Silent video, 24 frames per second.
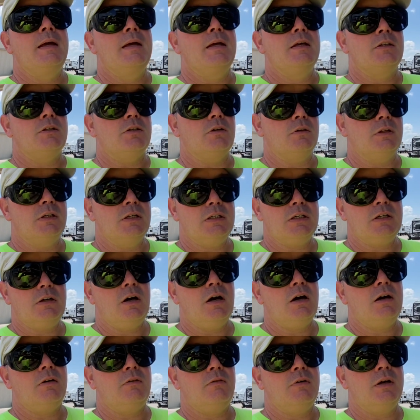So this
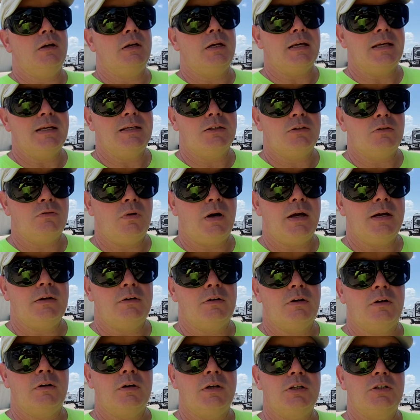concrete is quite
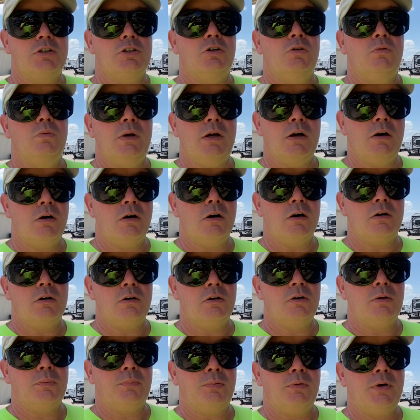dirty, so we are
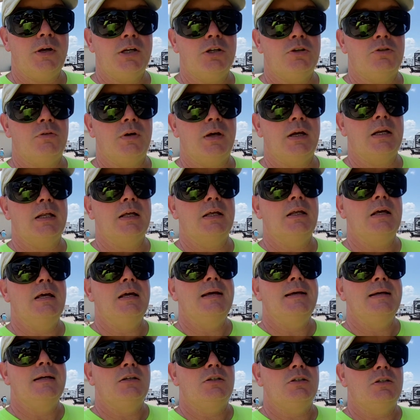going to pre-treat it
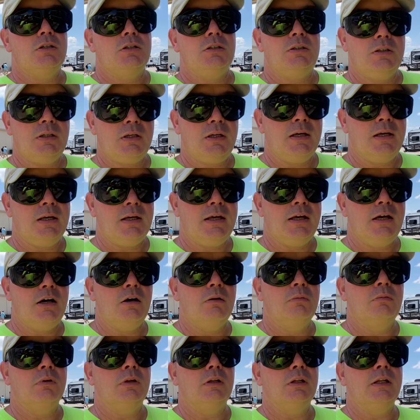just to kind of
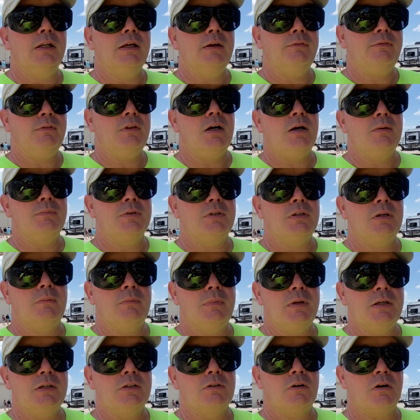help lift up some
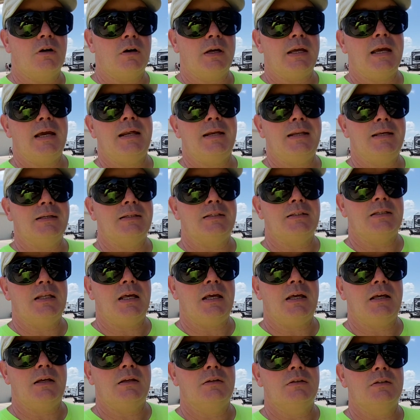of these organic
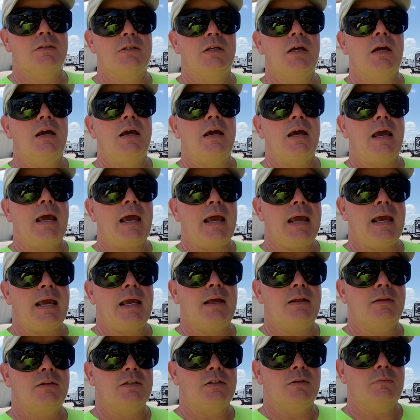stains
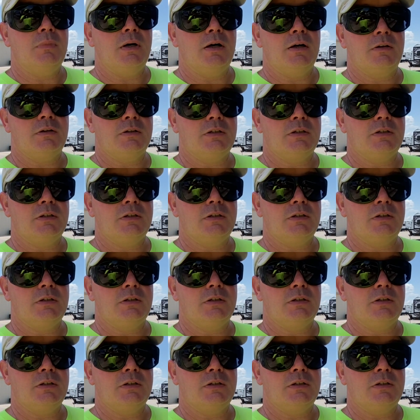and some other